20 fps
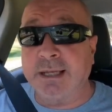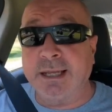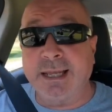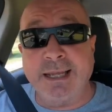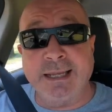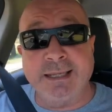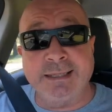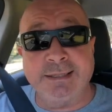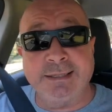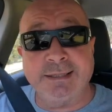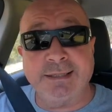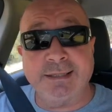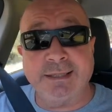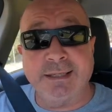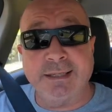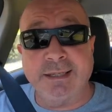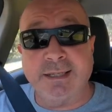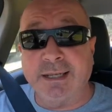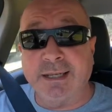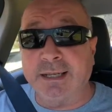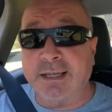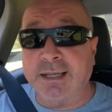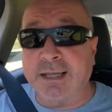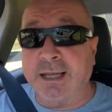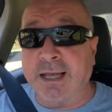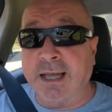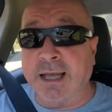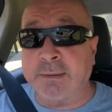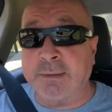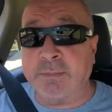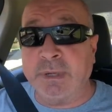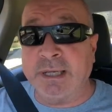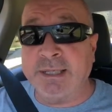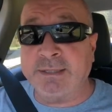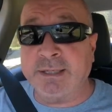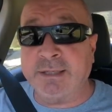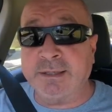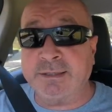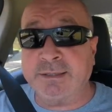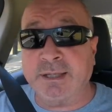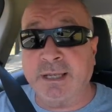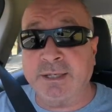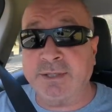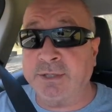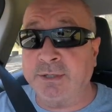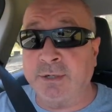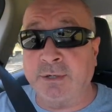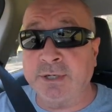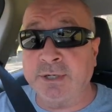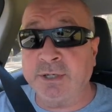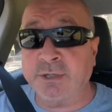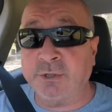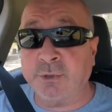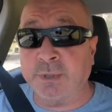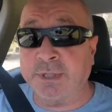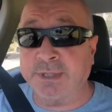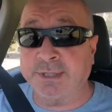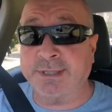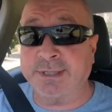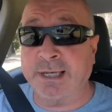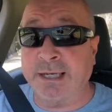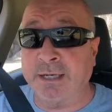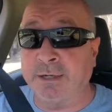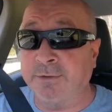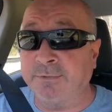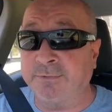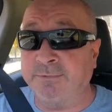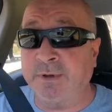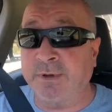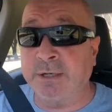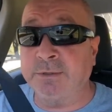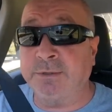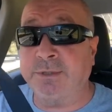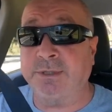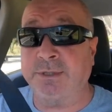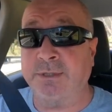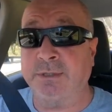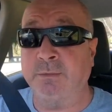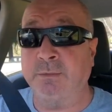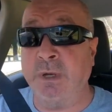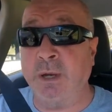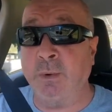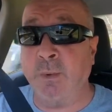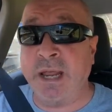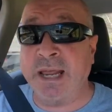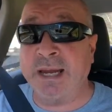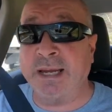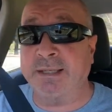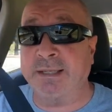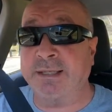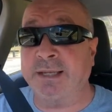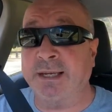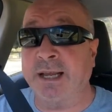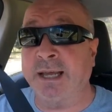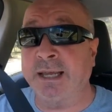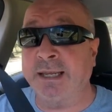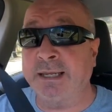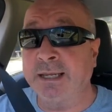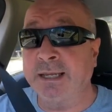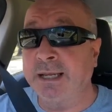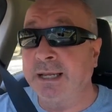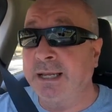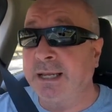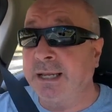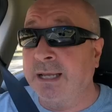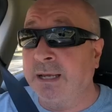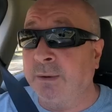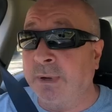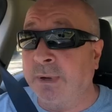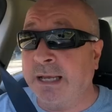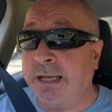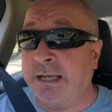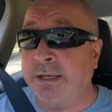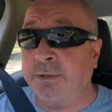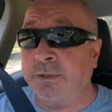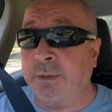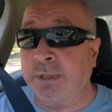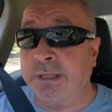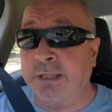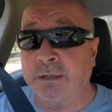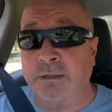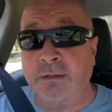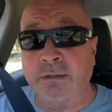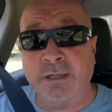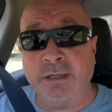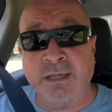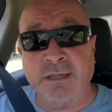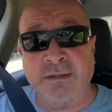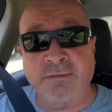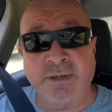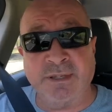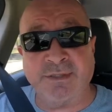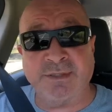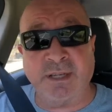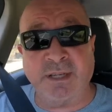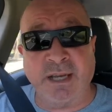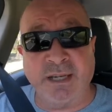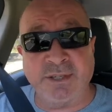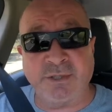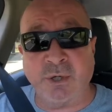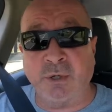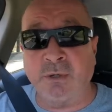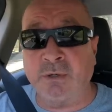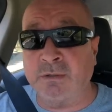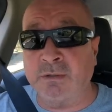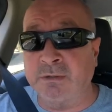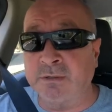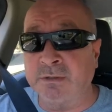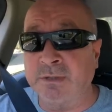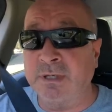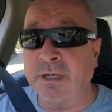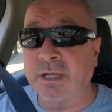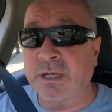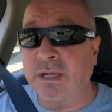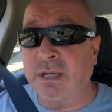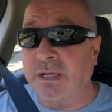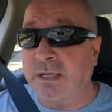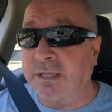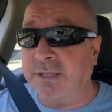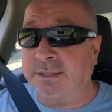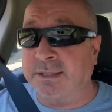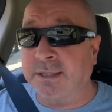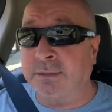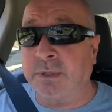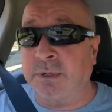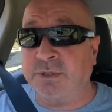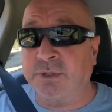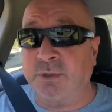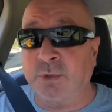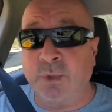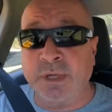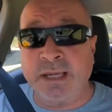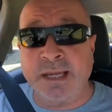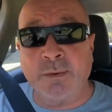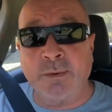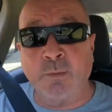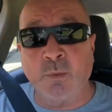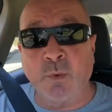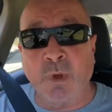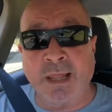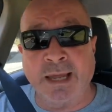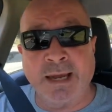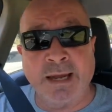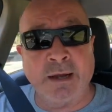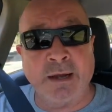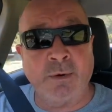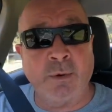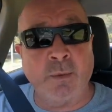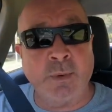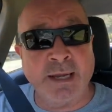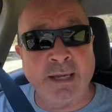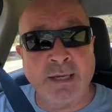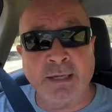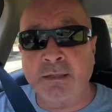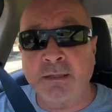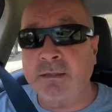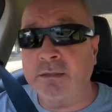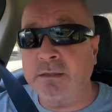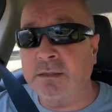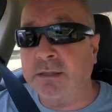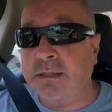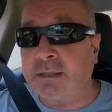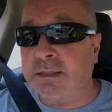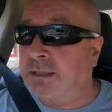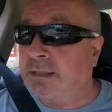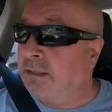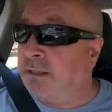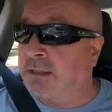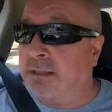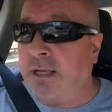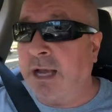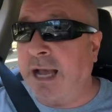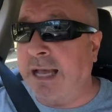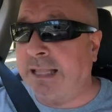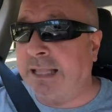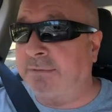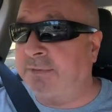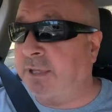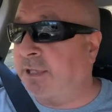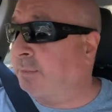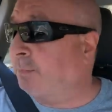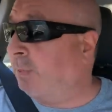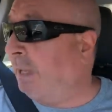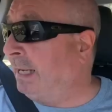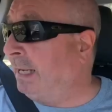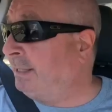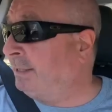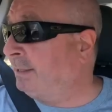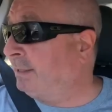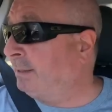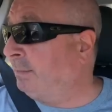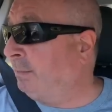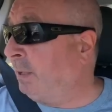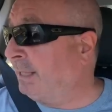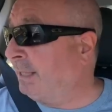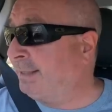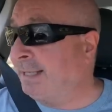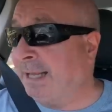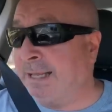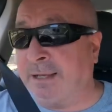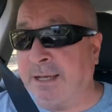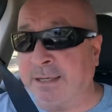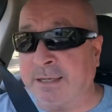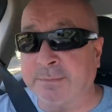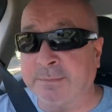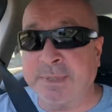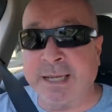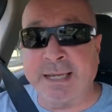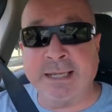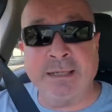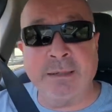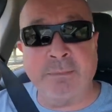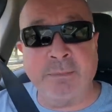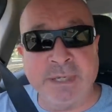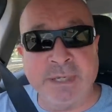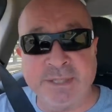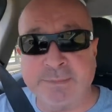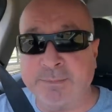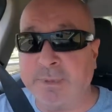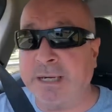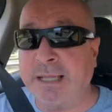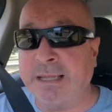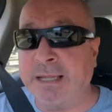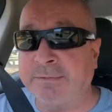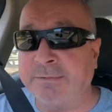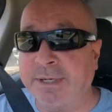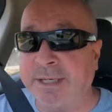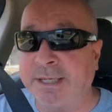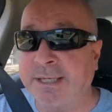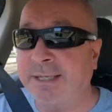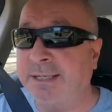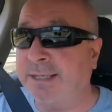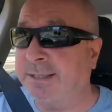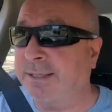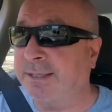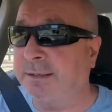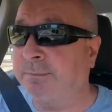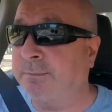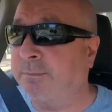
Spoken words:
is a pizza slash diner joint. So folks, we're winging it today. We're going to do a little investigation, see what's doing in Wallerawang. I love this place. It might sound like I'm taking a piss, but I love it here. It's a